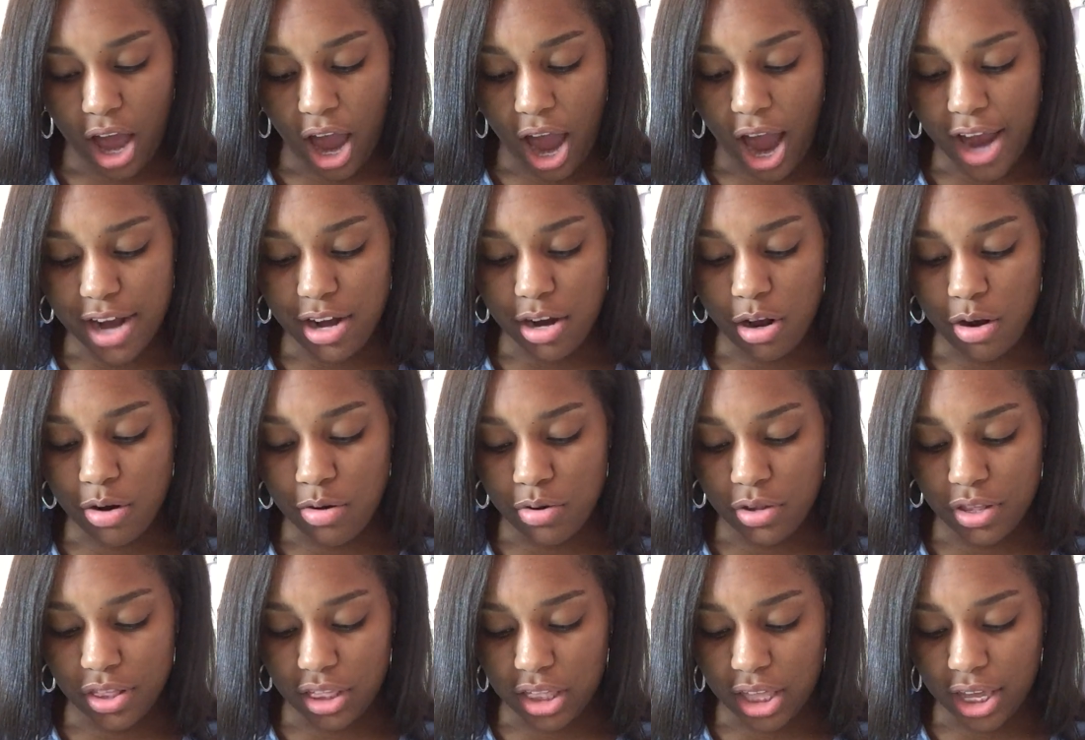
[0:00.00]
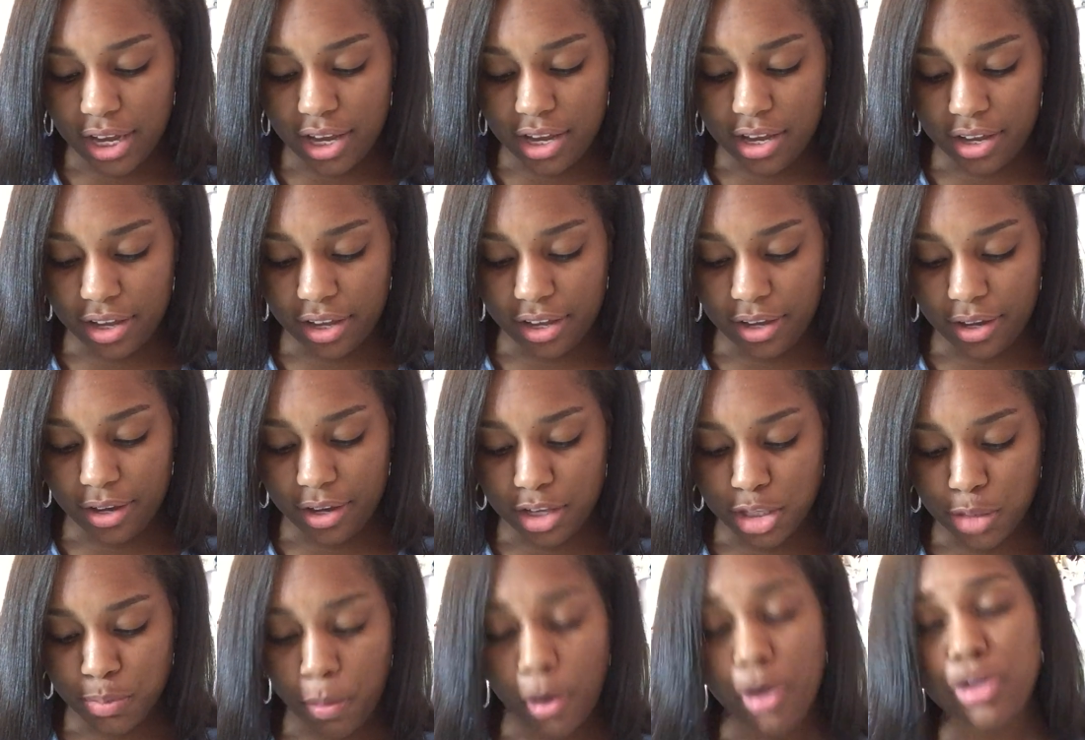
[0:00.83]
I don't like,
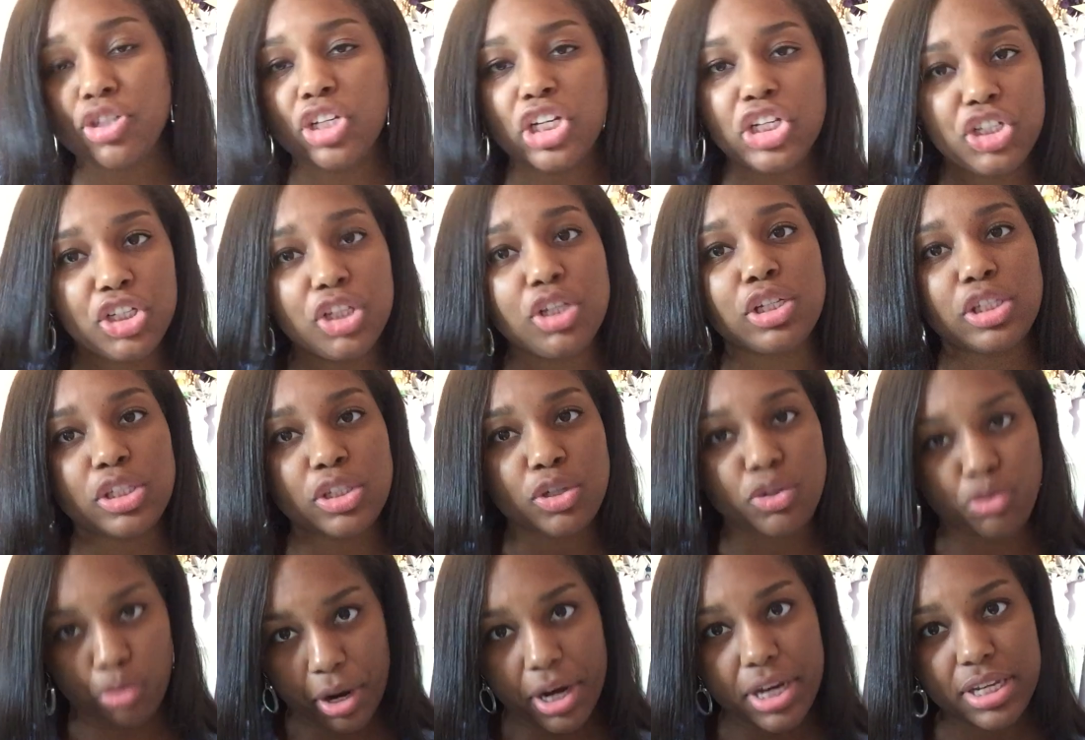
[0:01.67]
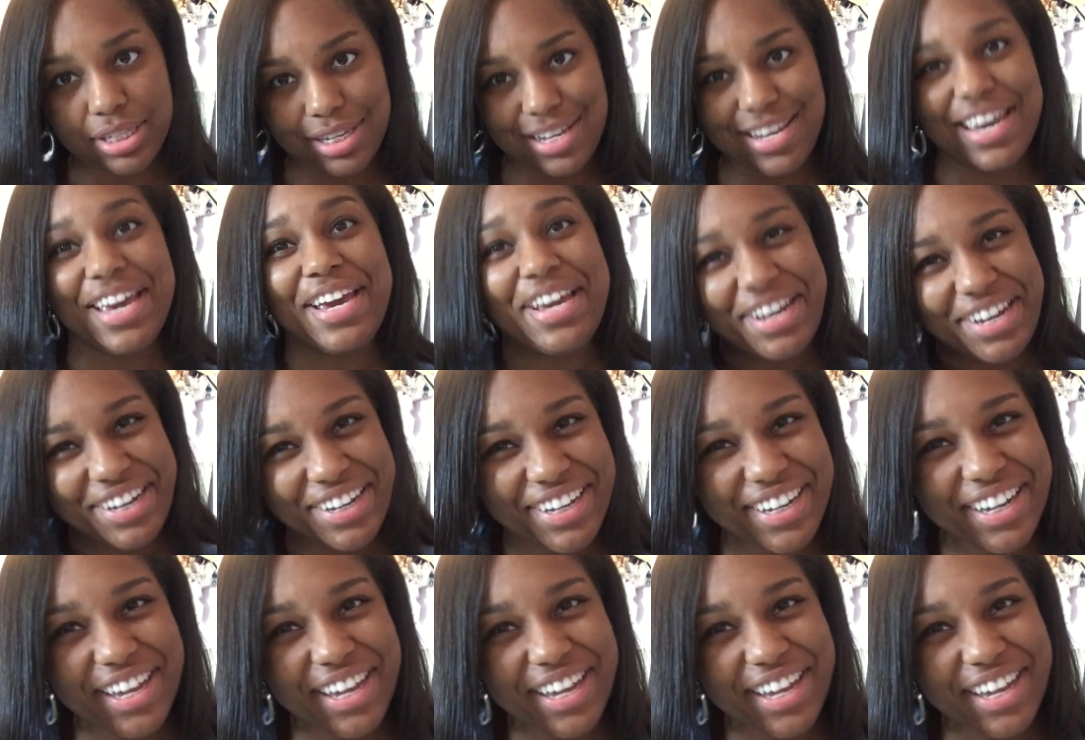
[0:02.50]
because partially she looks crazy,